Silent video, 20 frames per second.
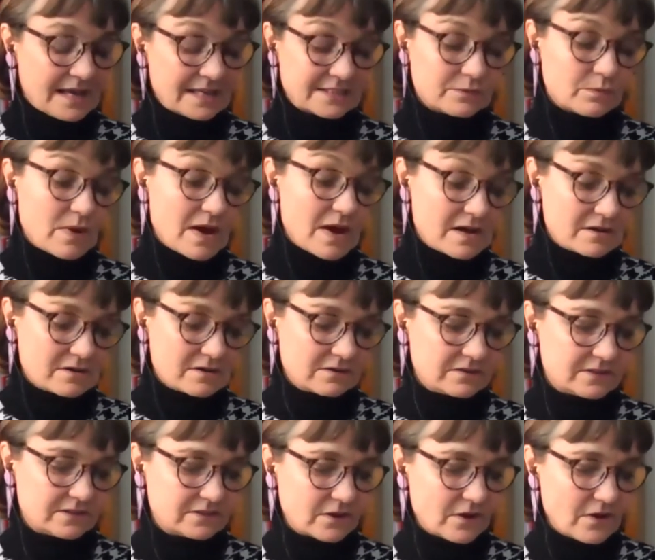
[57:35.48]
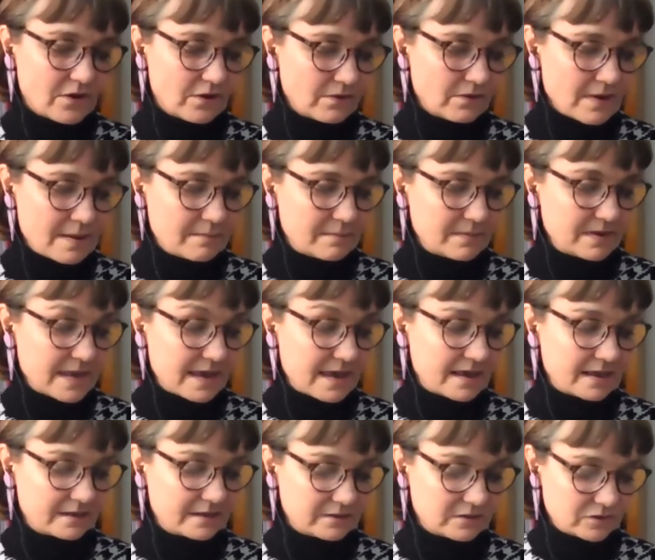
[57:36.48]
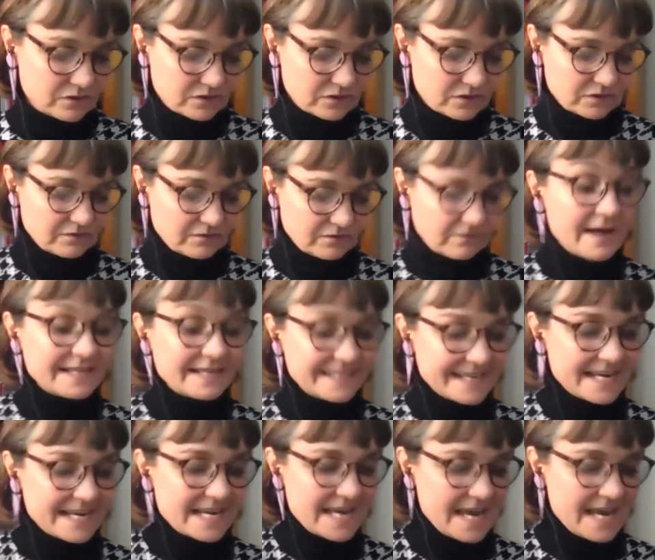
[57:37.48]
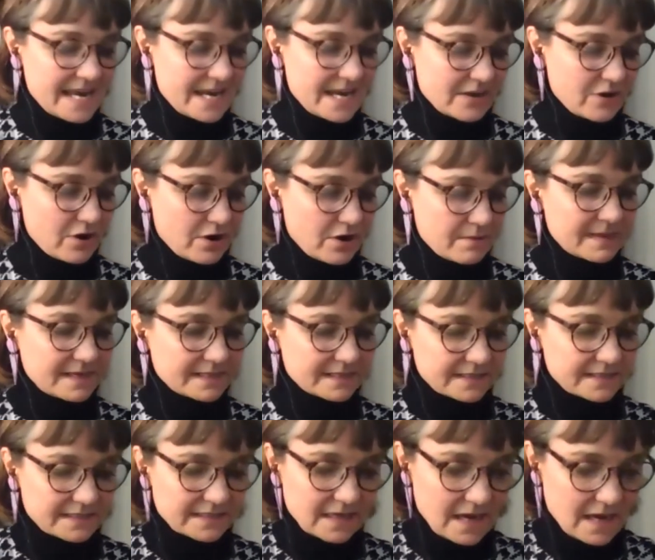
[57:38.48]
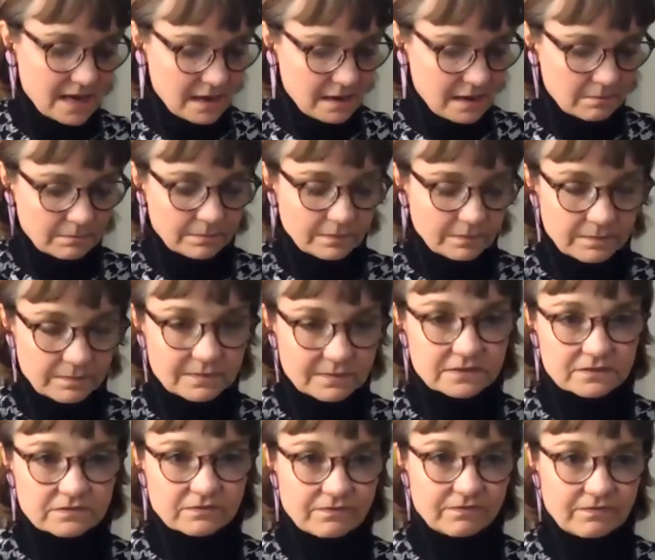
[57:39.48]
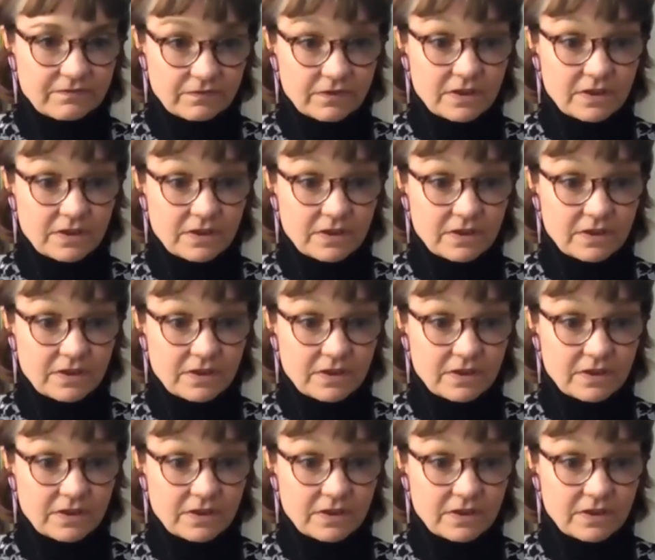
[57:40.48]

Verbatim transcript: as well. So um, yeah, finding an economist um, is